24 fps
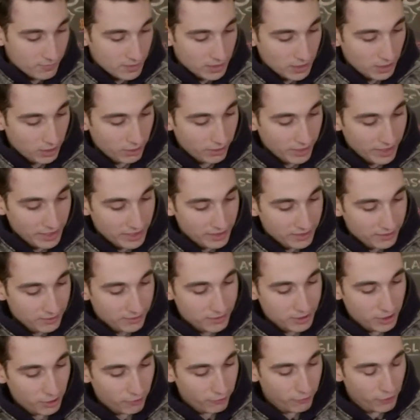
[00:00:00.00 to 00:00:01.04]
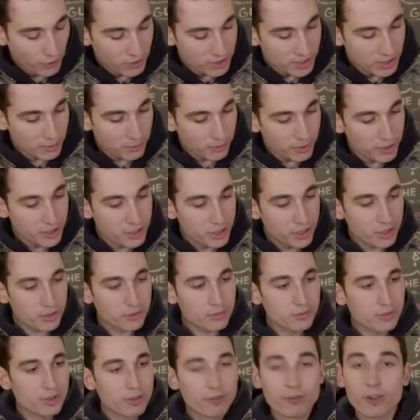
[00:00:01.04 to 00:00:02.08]
Alrighty, so first thing we're going to
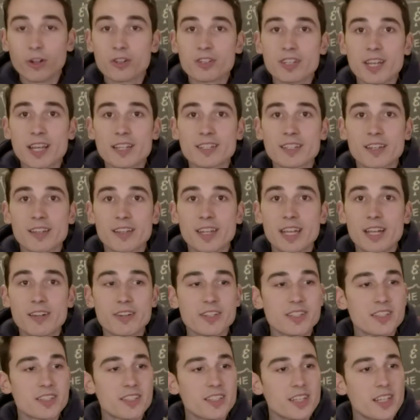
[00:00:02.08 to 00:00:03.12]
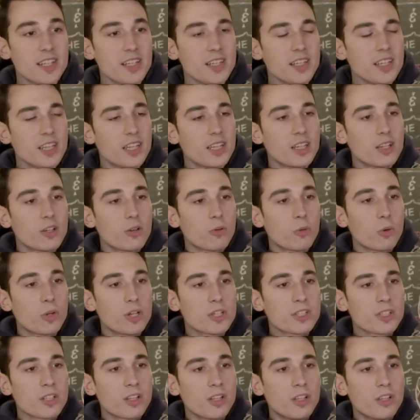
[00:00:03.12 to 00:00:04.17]
do, the first S on there is see. We're
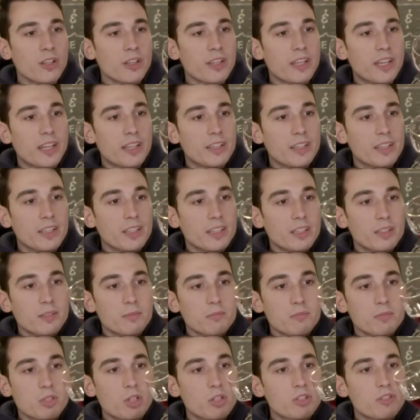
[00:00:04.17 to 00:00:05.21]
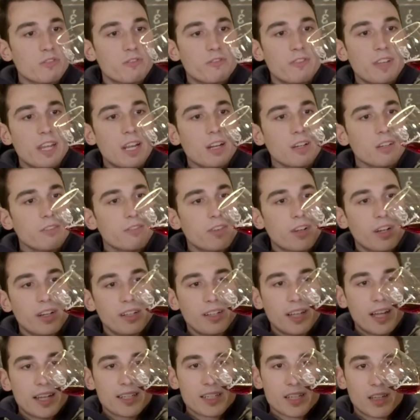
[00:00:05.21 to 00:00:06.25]
just going to look at it. So it's very, very
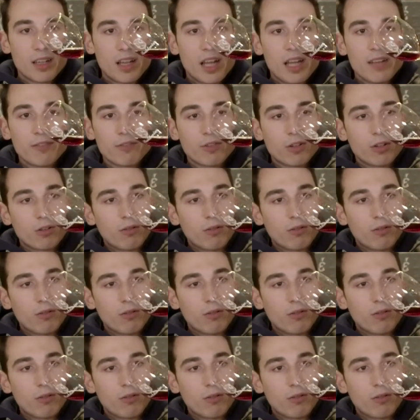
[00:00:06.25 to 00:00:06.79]
nice and light for a